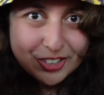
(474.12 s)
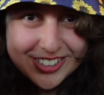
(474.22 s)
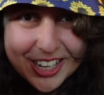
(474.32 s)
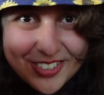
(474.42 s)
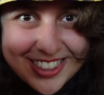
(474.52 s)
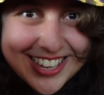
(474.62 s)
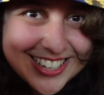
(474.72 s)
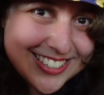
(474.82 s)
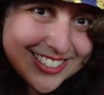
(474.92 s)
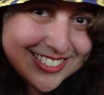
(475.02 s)
she gave me
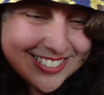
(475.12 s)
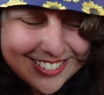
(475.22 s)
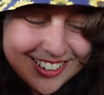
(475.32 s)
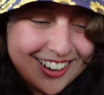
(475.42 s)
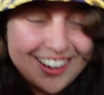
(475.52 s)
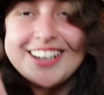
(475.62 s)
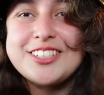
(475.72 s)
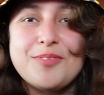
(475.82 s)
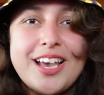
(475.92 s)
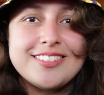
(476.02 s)
this. Oh, it's
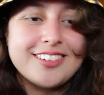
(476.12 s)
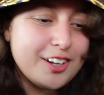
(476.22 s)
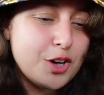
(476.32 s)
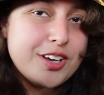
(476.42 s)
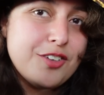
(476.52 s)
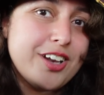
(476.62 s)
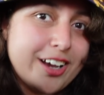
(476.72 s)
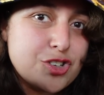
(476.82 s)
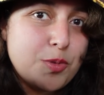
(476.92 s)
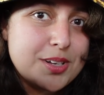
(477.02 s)
amazing. I low-key feel like
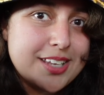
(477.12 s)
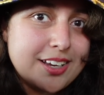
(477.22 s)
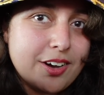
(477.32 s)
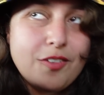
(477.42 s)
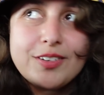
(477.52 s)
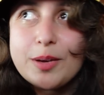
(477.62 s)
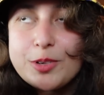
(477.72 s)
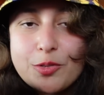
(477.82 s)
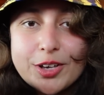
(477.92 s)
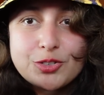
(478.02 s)
I should probably take it off because I'm
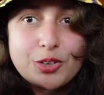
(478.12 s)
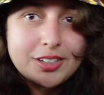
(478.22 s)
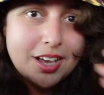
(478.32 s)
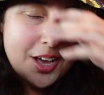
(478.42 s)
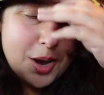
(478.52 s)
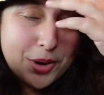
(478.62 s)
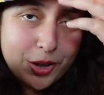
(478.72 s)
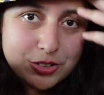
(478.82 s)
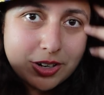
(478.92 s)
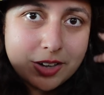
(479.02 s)
in a restaurant, but I
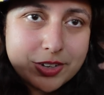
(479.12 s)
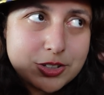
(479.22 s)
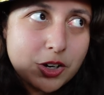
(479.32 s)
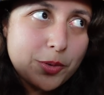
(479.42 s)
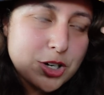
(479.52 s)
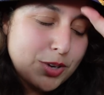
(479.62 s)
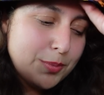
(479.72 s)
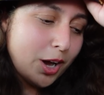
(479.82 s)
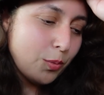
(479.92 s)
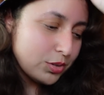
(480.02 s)
also love it so much.
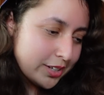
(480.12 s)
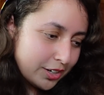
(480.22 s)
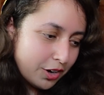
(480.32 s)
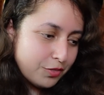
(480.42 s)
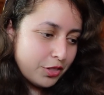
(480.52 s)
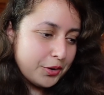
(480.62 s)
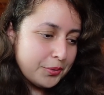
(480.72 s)
Maybe I will take it off though.